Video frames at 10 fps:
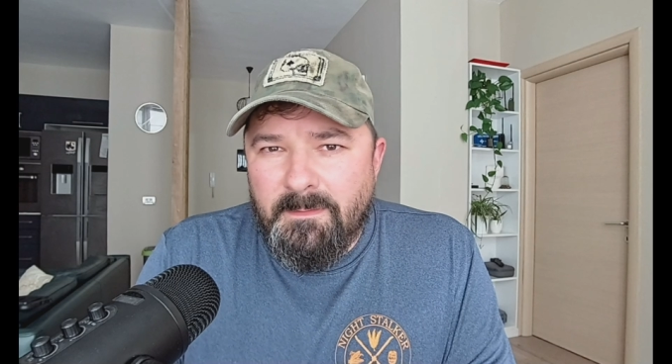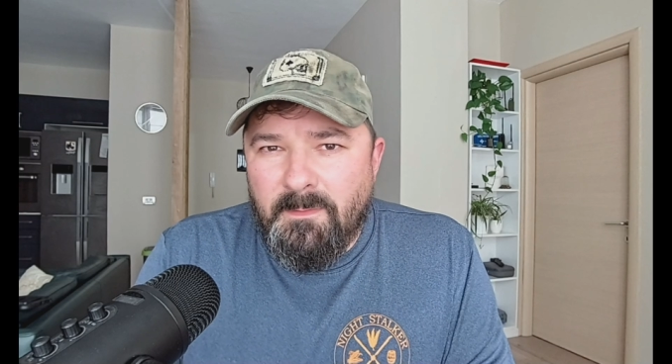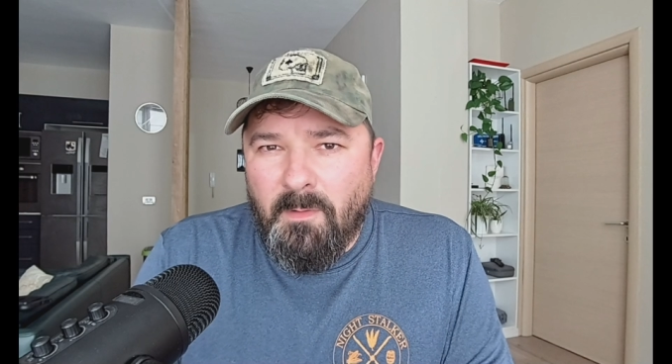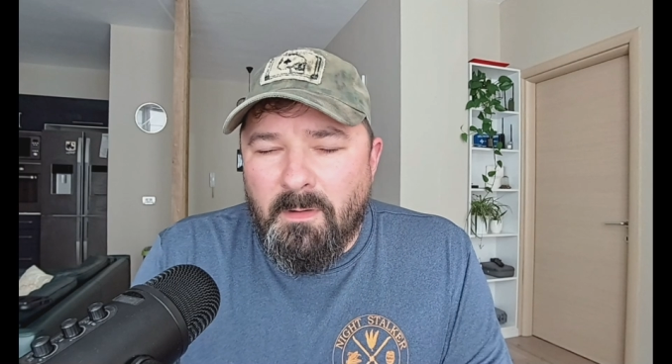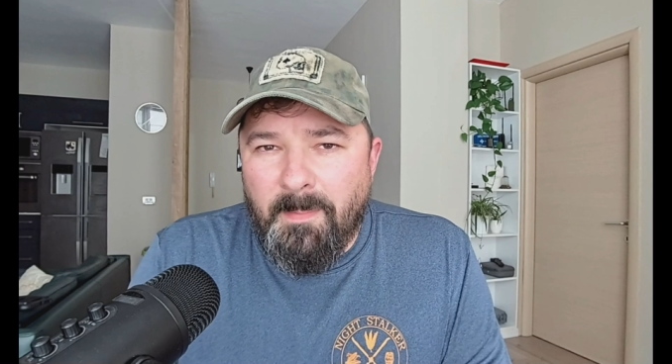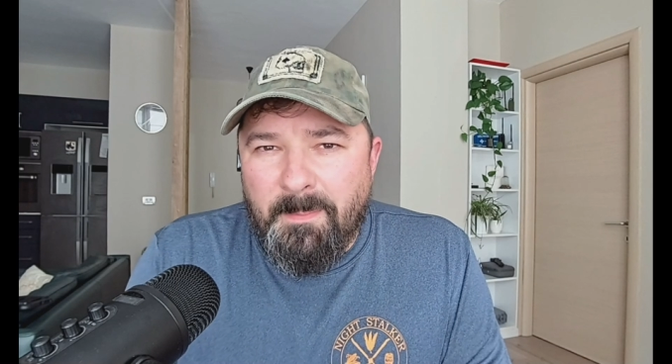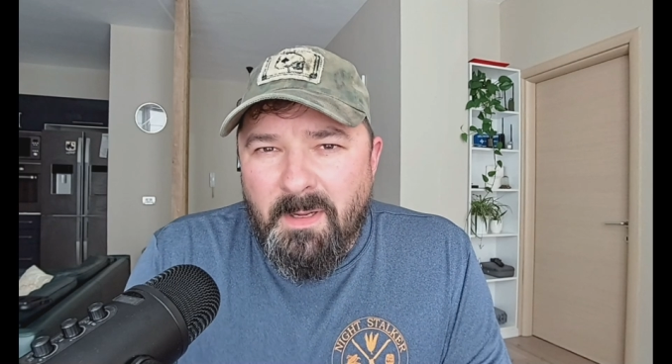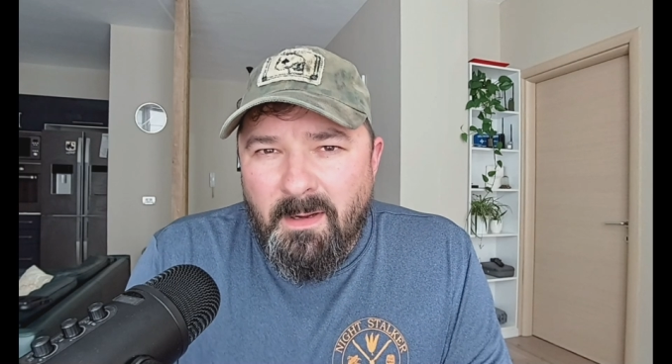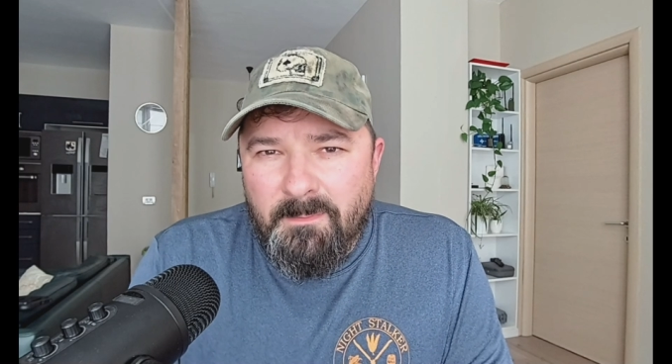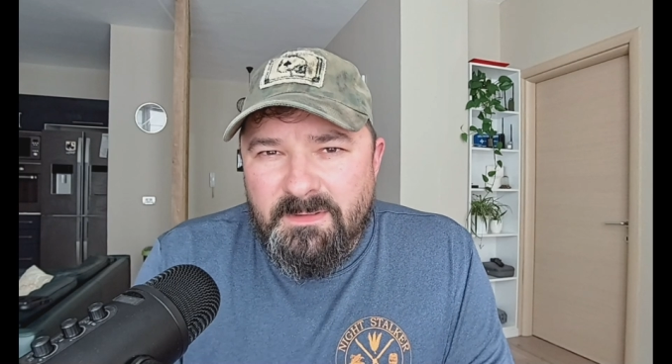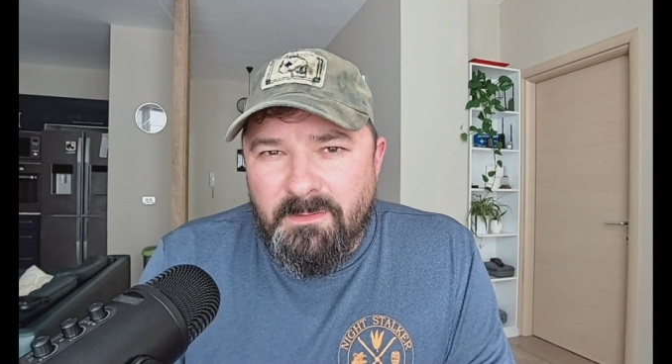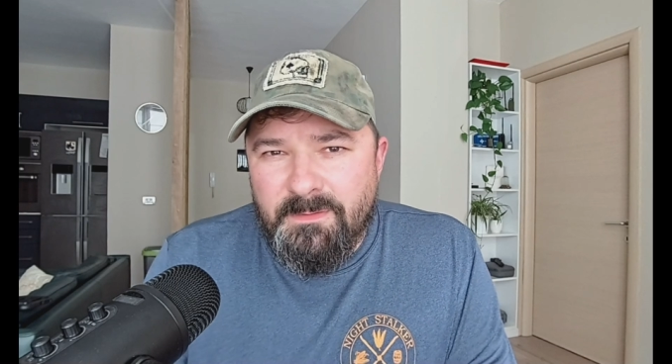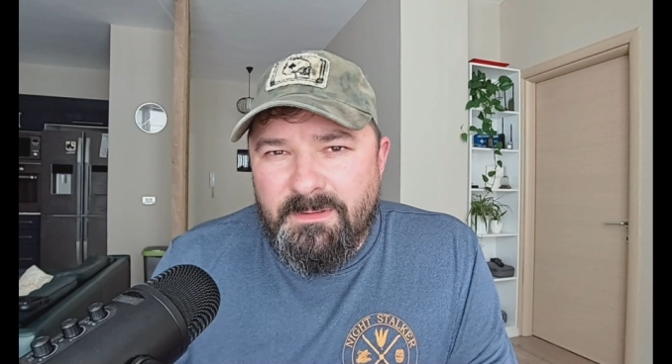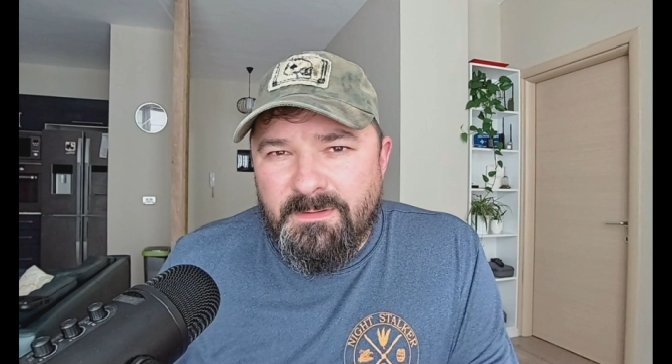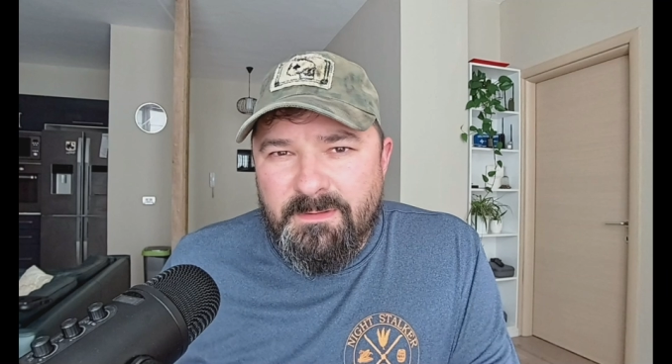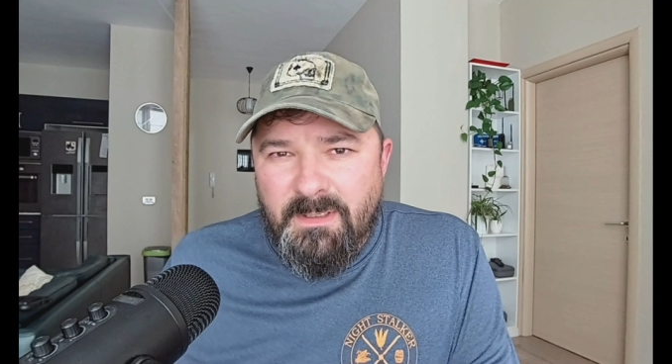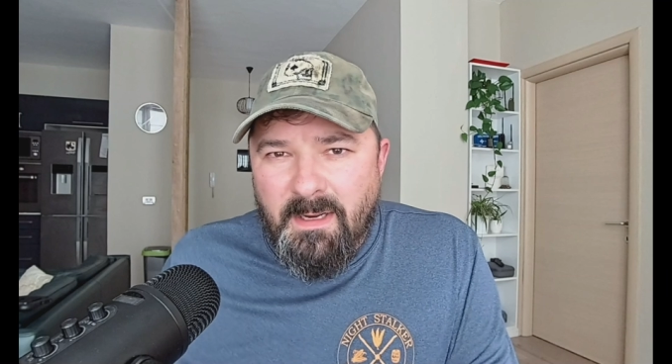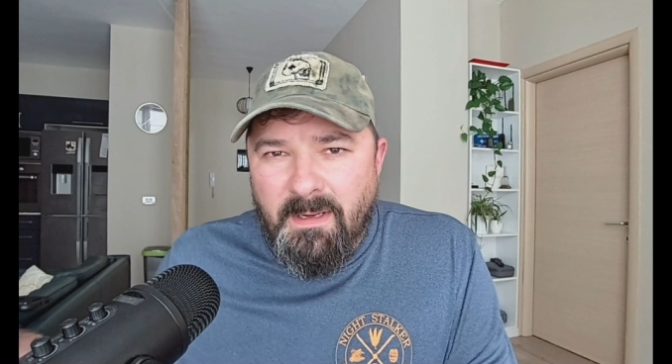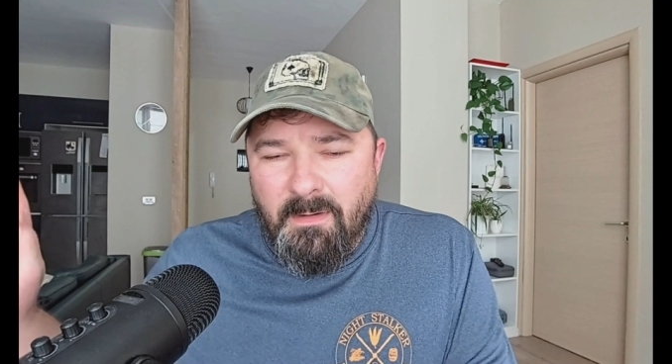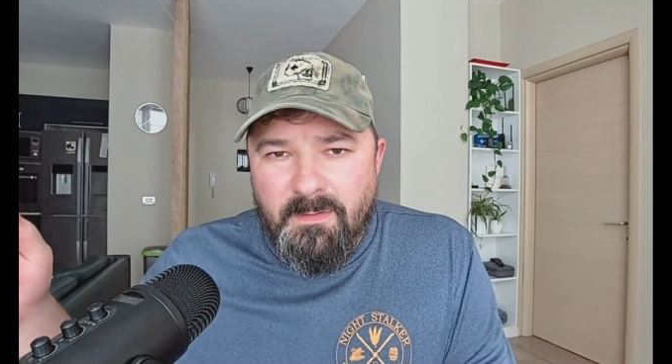Welcome to EmComm Solutions. Jake
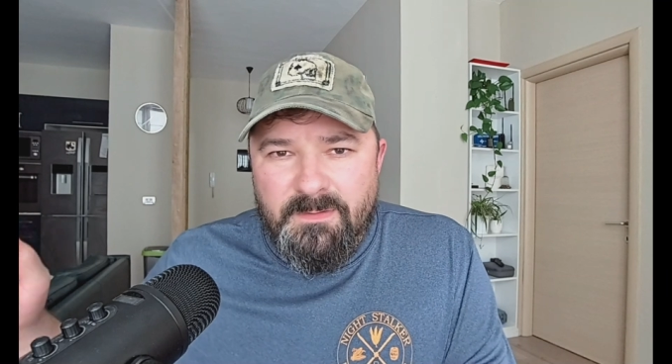here.